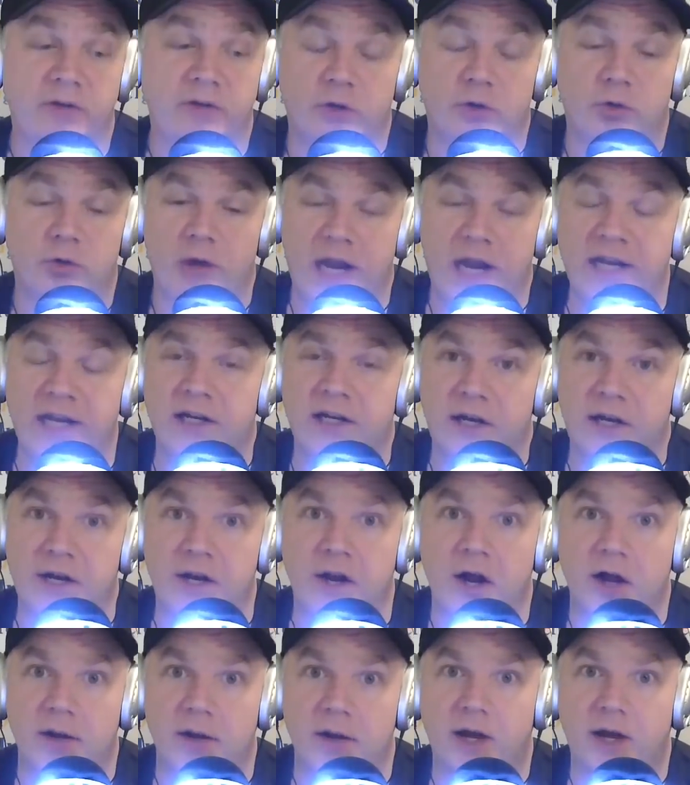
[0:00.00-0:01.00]
created it
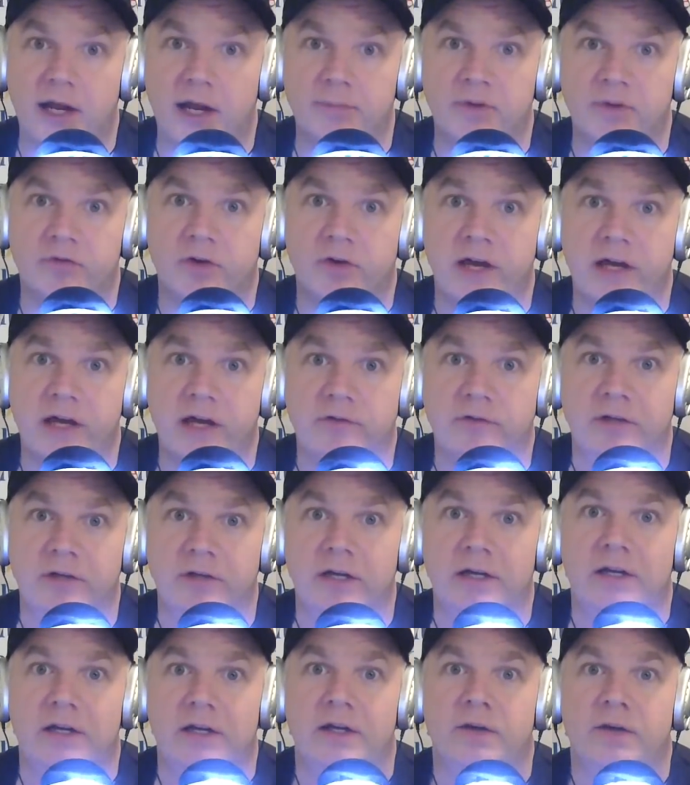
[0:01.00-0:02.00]
on Miami Vice
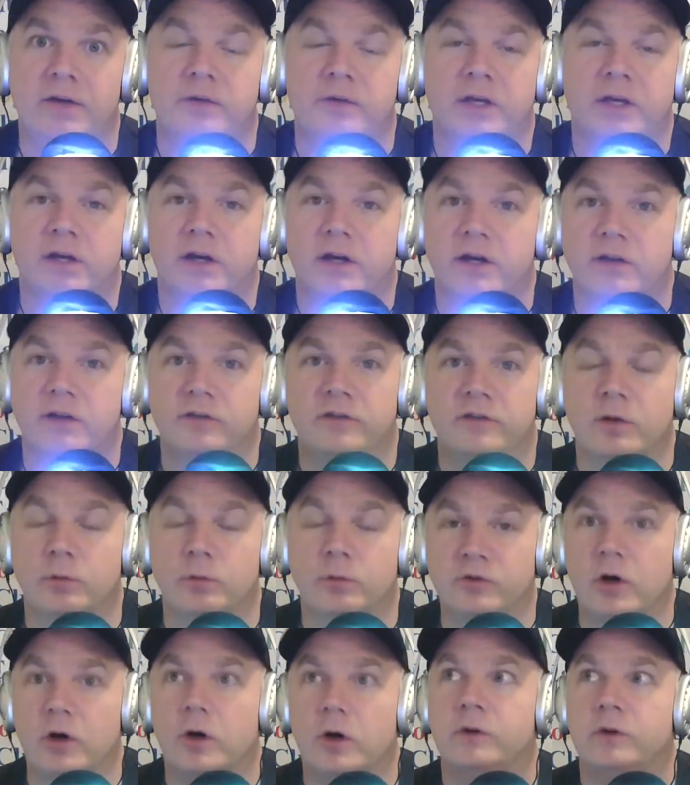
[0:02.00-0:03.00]
because there
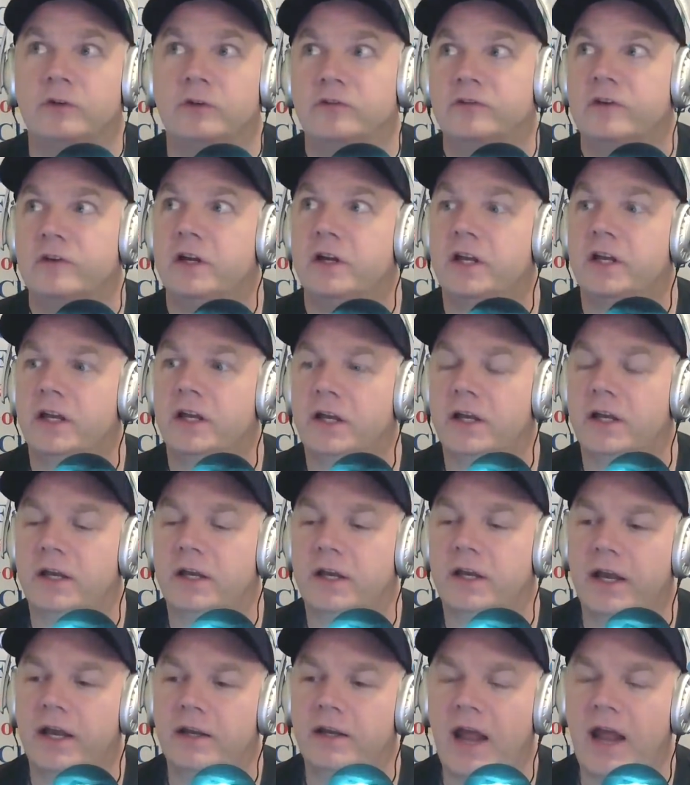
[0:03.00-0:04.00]
was always
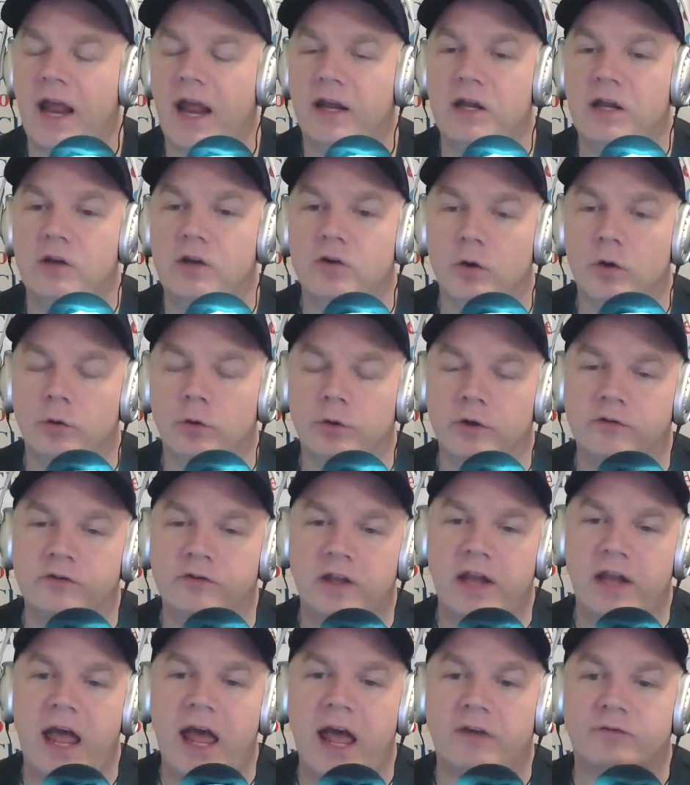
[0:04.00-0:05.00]
sunny, and he noticed
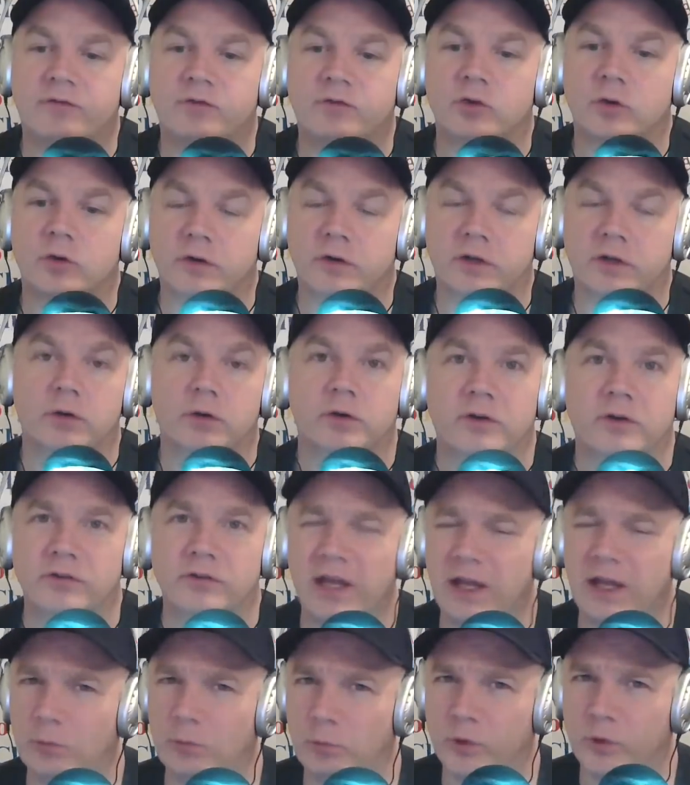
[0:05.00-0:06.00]
that after, because they
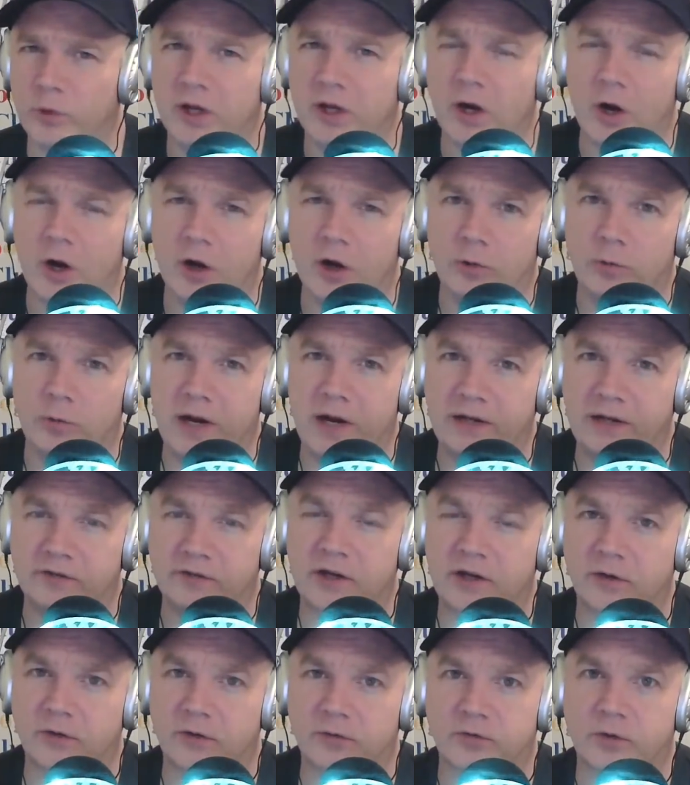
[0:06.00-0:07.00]
get really hard rains
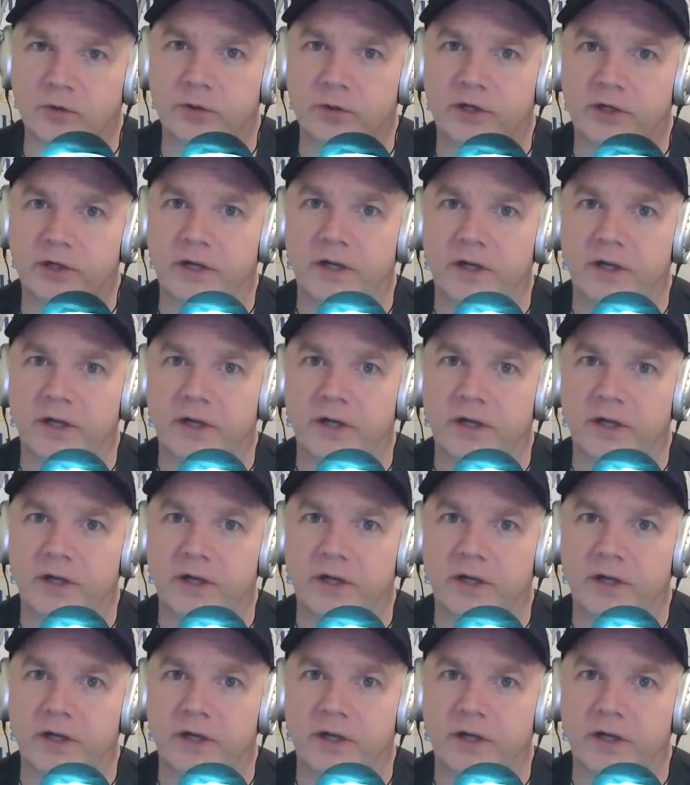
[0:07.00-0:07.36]
down in Florida,